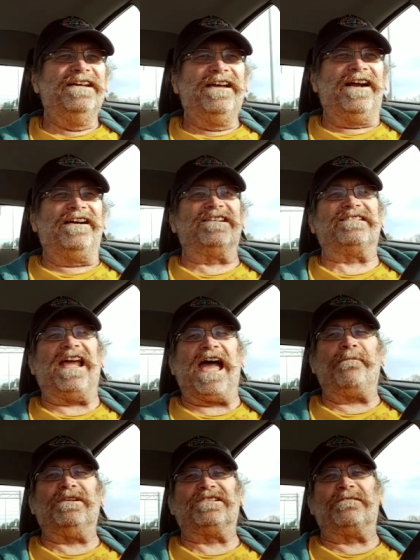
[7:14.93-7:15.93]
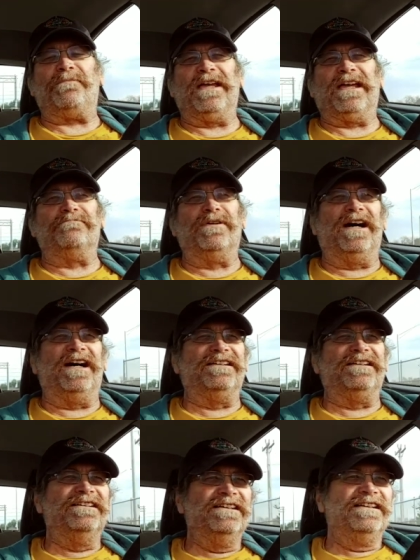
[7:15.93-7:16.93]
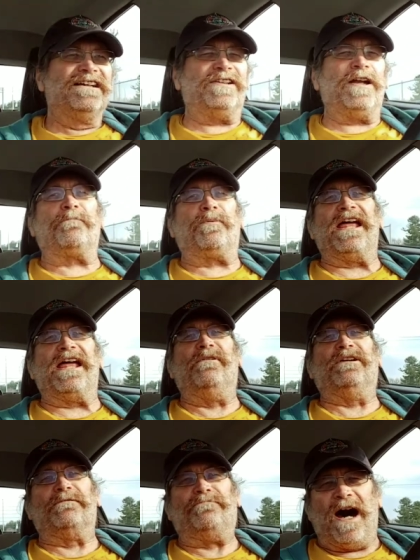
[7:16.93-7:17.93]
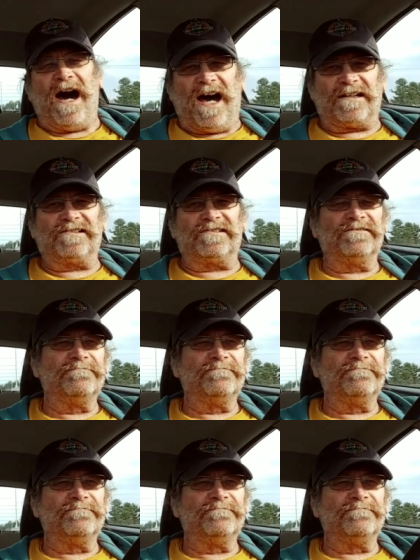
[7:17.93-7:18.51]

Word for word: They're just happy as a pig in mud because they're playing with the box.